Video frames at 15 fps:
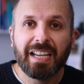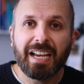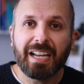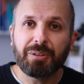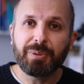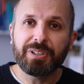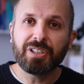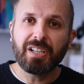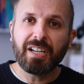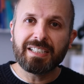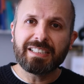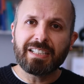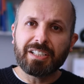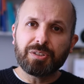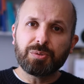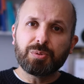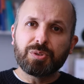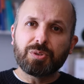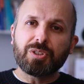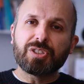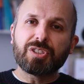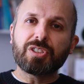And when you're lying down, it all
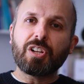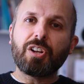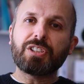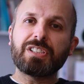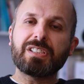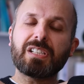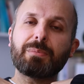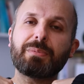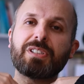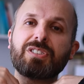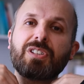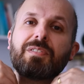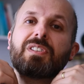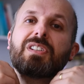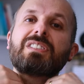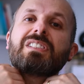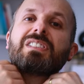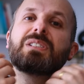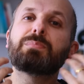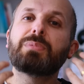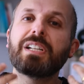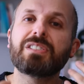sort of sloshes up your esophagus and
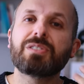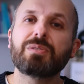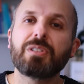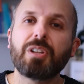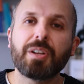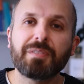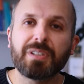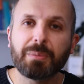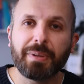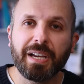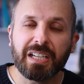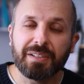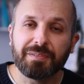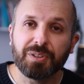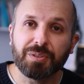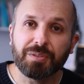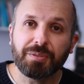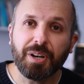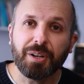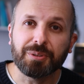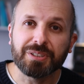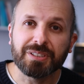spreads all over the back of your
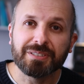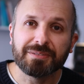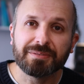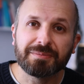throat.